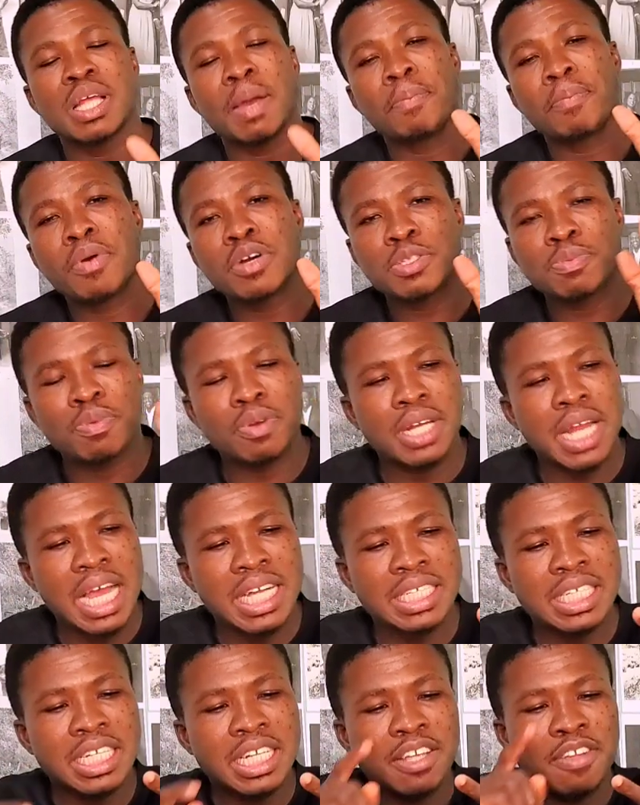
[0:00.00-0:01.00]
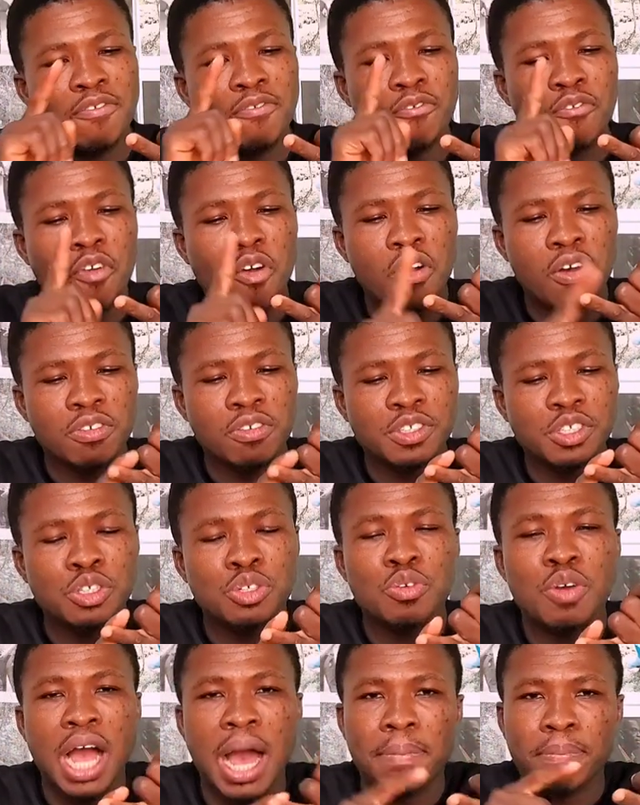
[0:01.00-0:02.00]
post-production involves
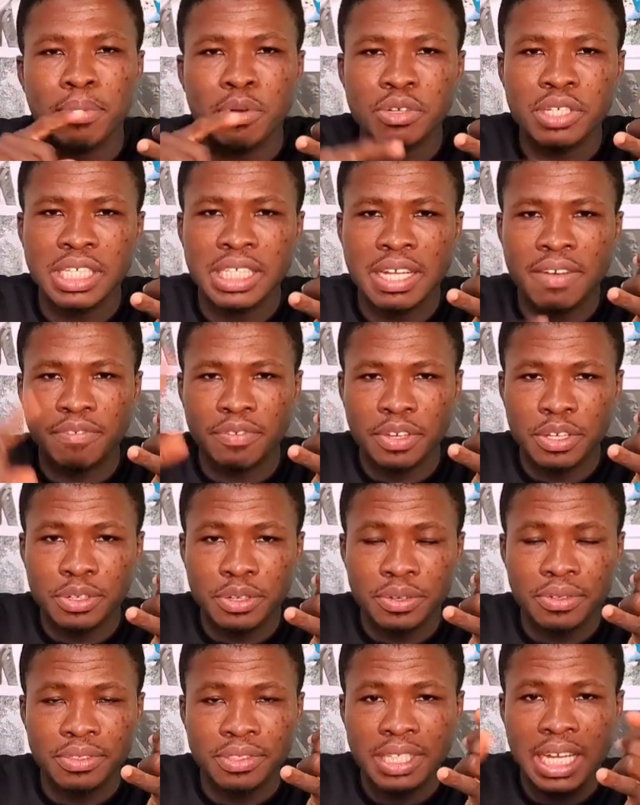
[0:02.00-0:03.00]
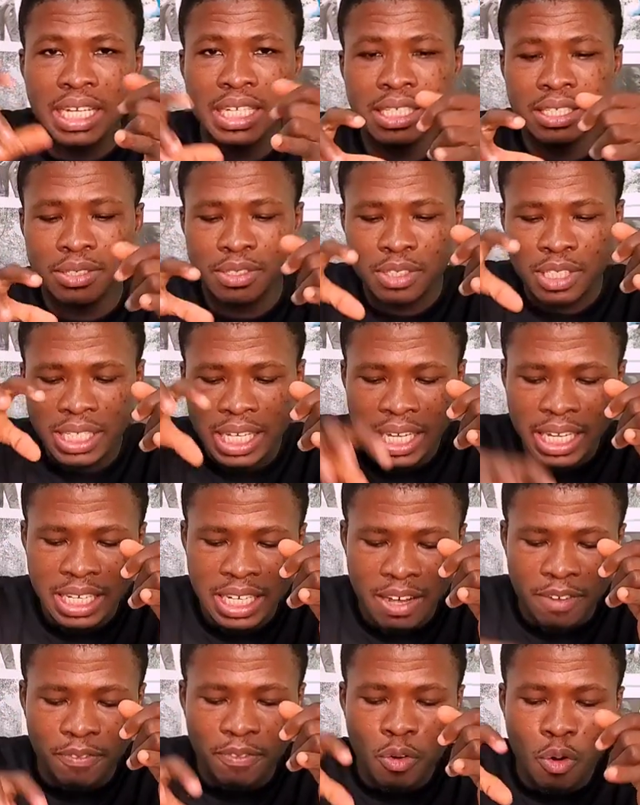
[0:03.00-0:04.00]
you uploading the video, that is taking
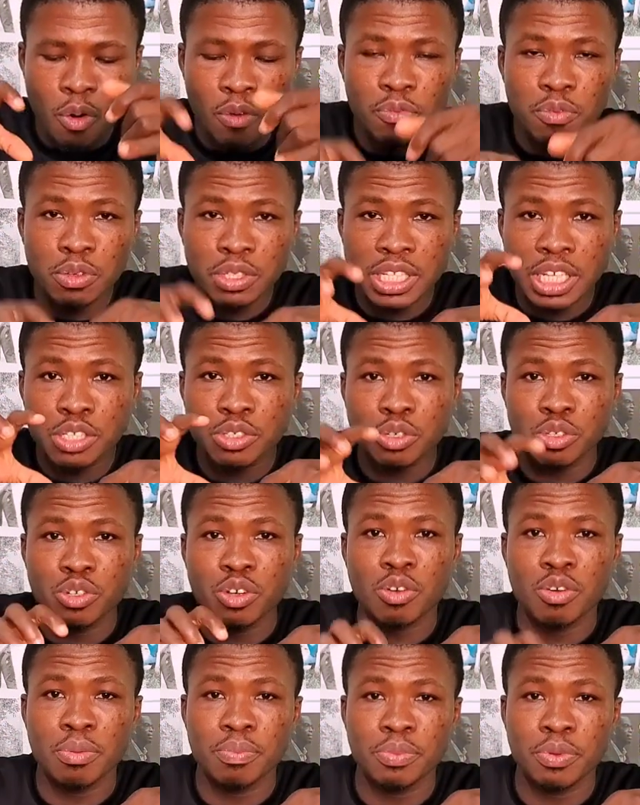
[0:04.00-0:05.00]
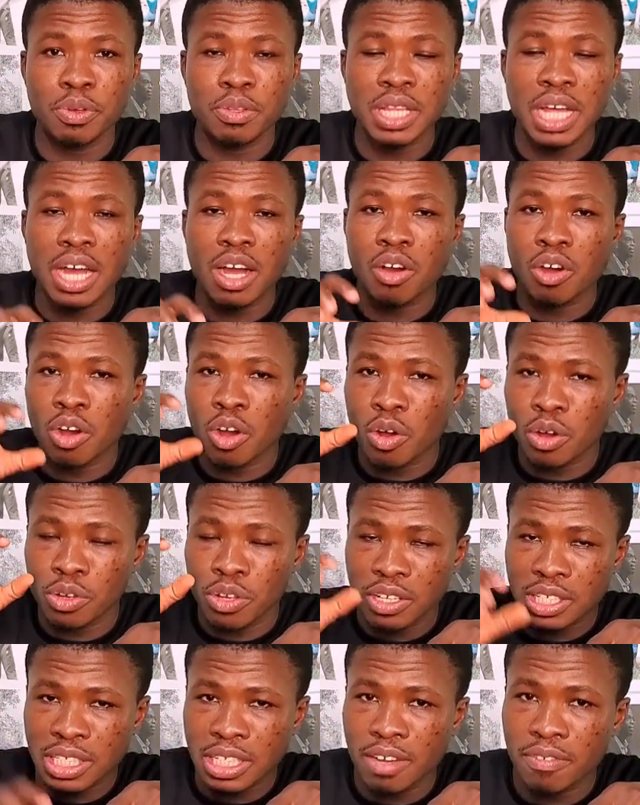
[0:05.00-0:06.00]
the whole footage on your computer or on
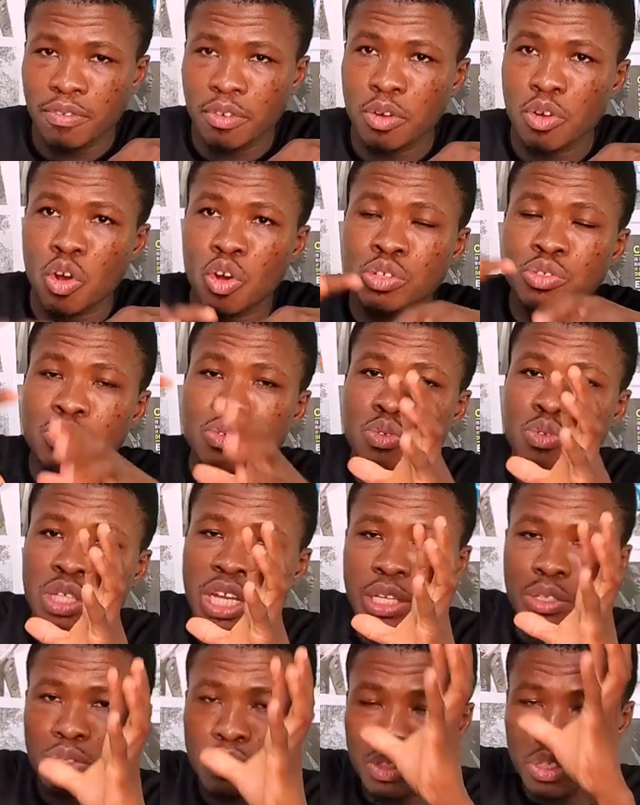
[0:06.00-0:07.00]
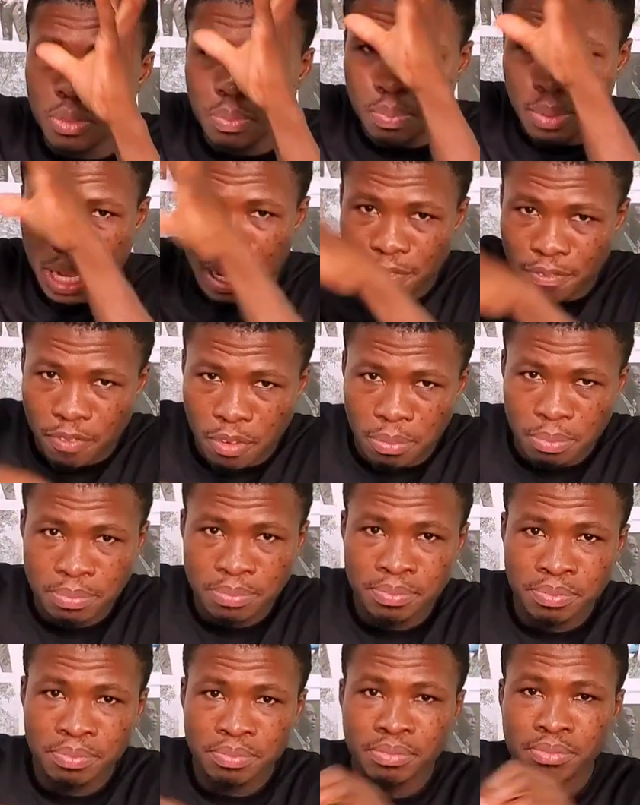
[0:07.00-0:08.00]
your cell phone onto the YouTube platform.
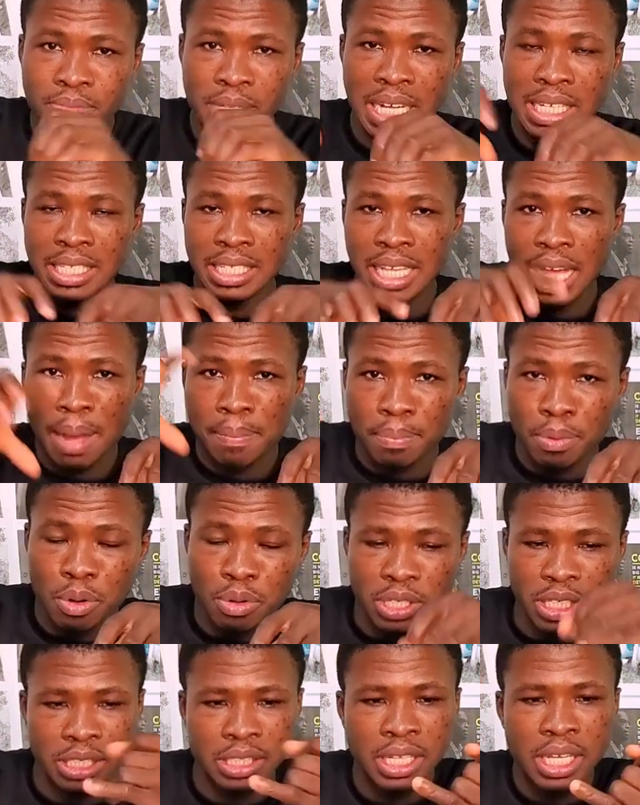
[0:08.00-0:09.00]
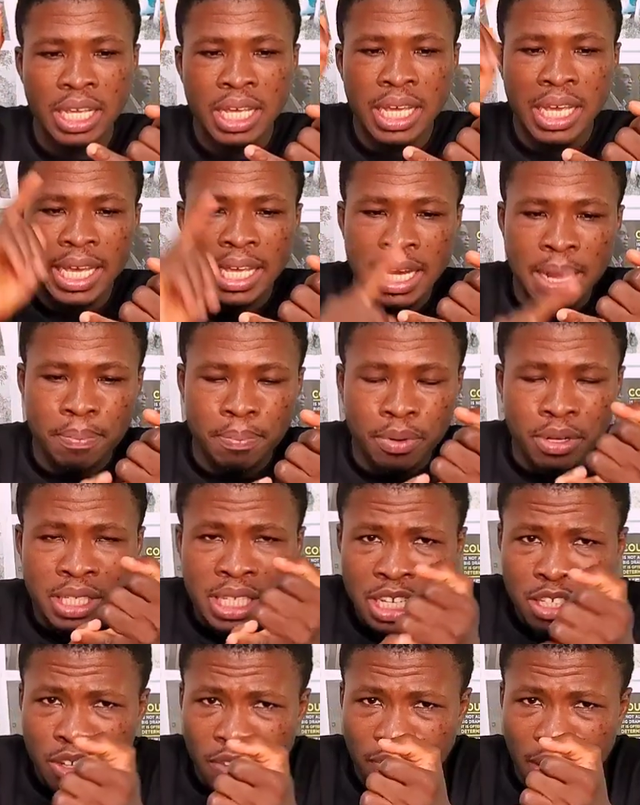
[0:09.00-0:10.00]
That is uploading. In the
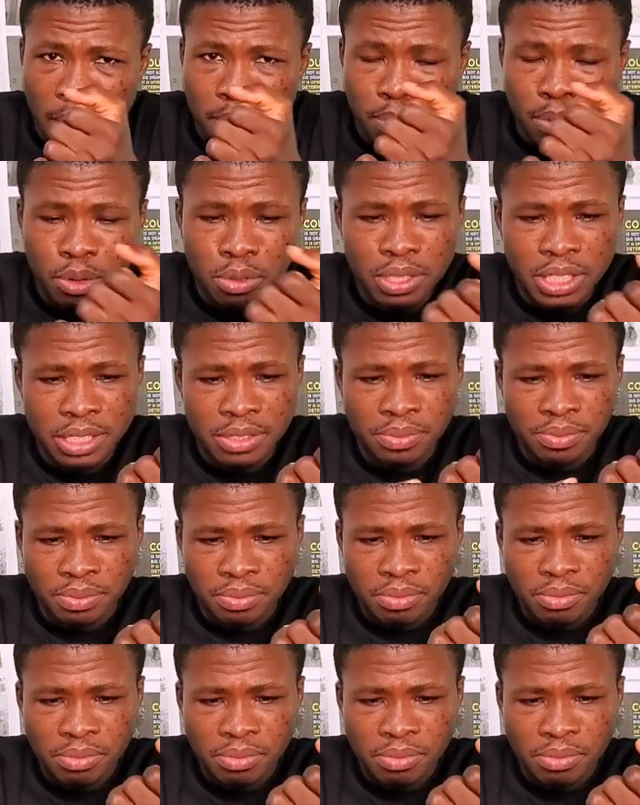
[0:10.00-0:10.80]
process of uploading,